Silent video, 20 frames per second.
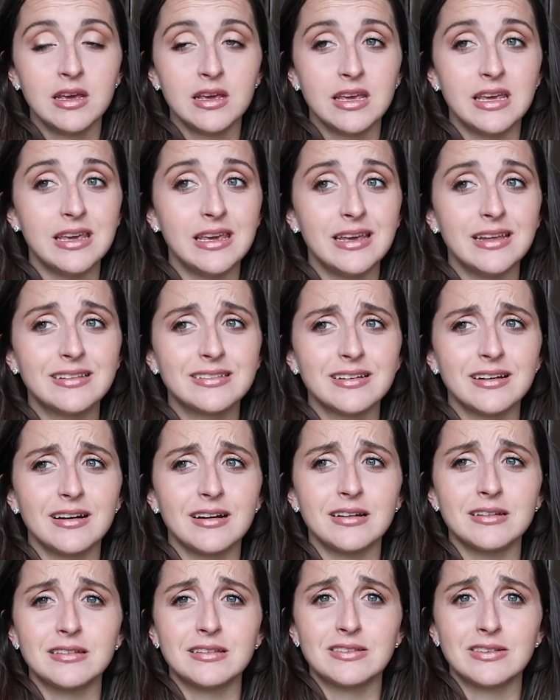He eats
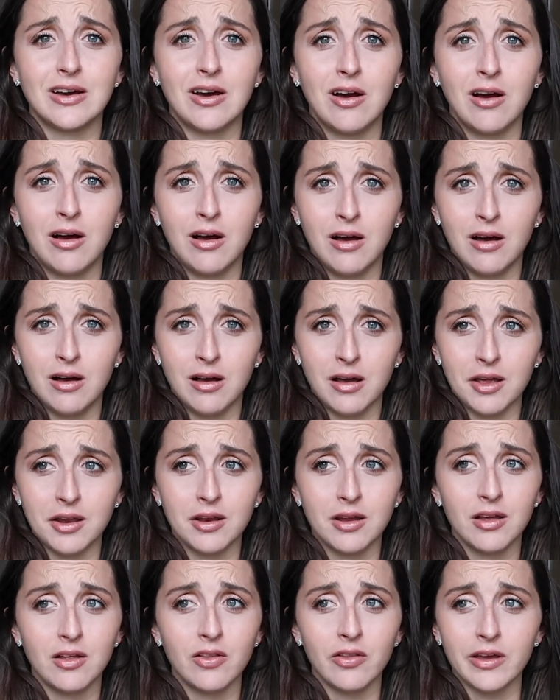a
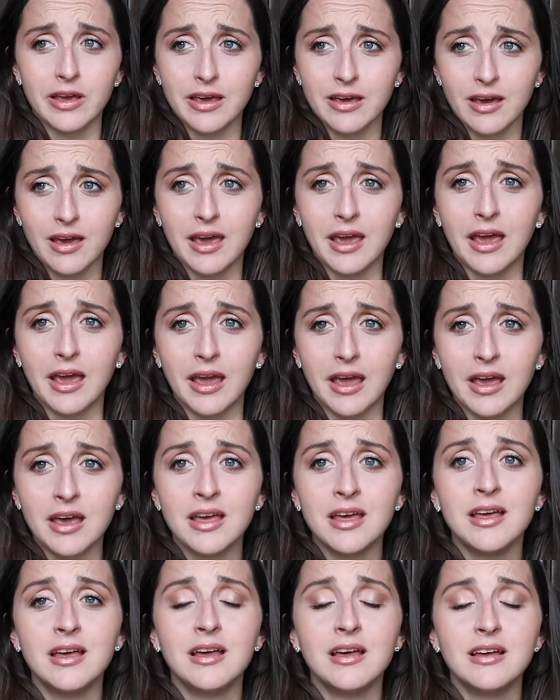ton, like a
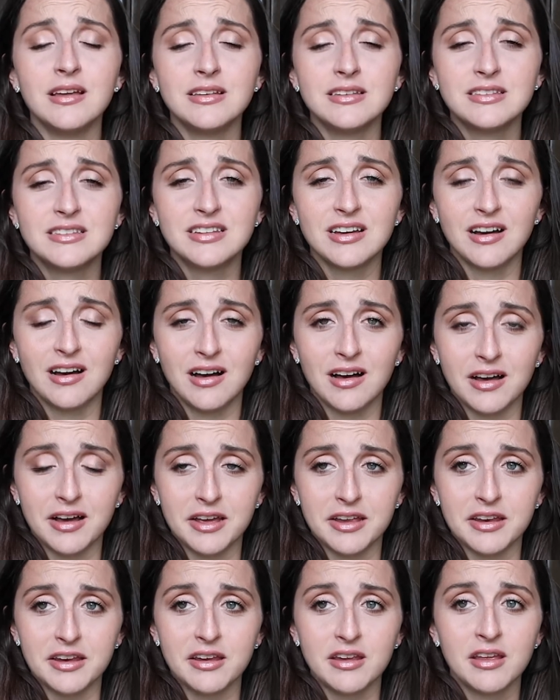
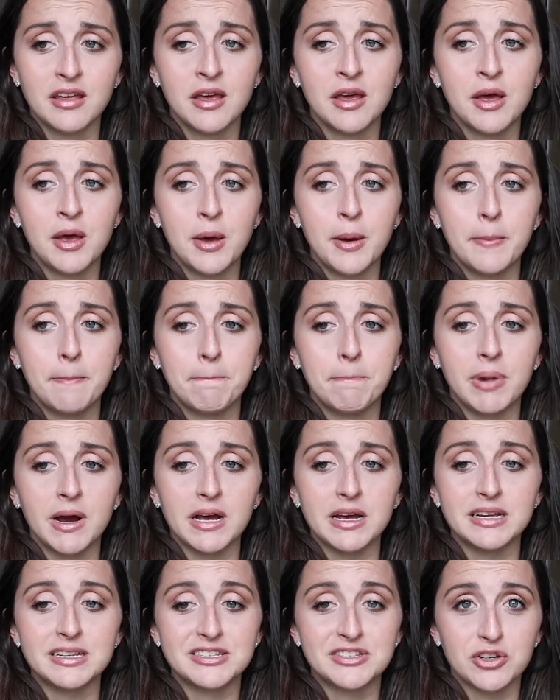ton,
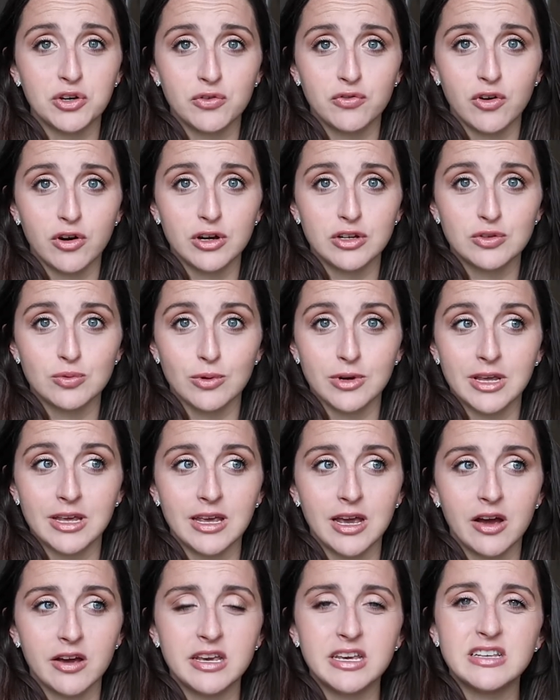but so far it's working out.